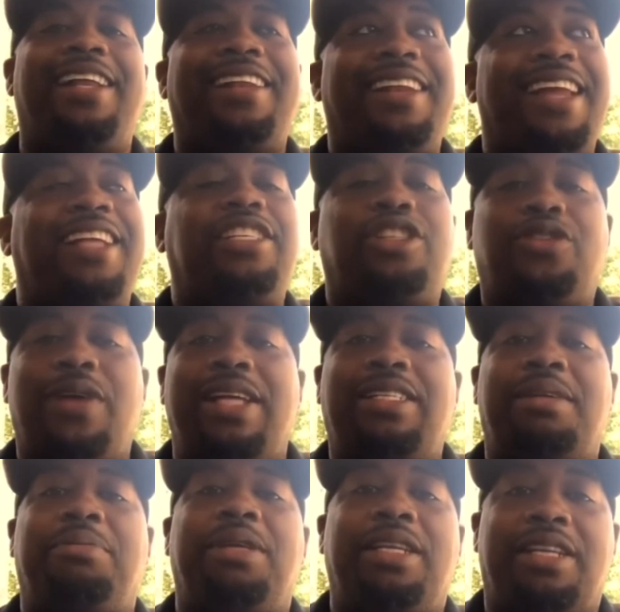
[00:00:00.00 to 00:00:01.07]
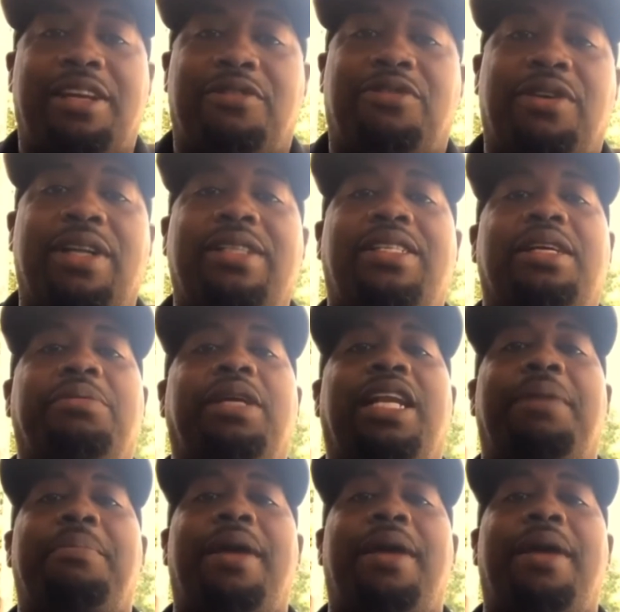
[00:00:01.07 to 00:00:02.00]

let's try something different, something